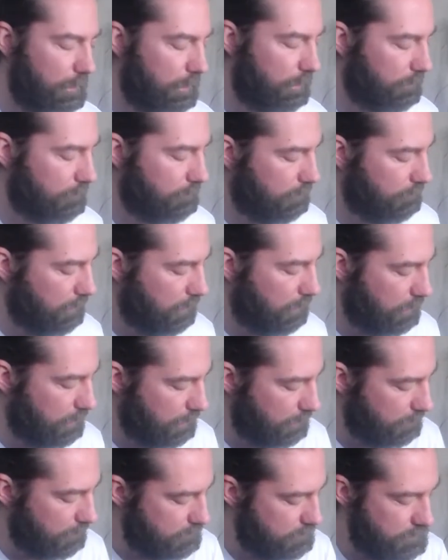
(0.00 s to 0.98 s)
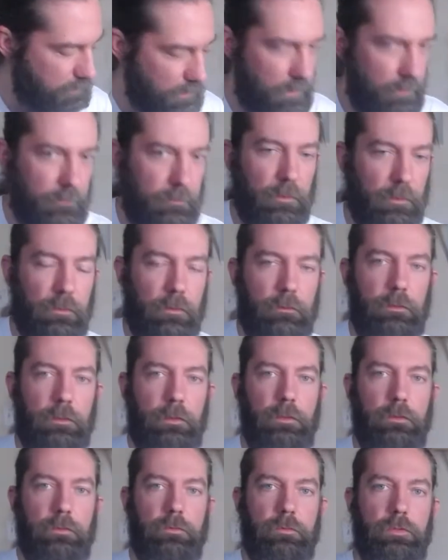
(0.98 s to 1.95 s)
So I've got an exercise here that's going to
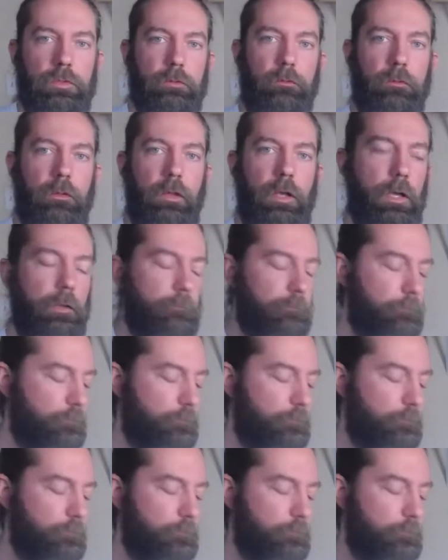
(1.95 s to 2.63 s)
do just that.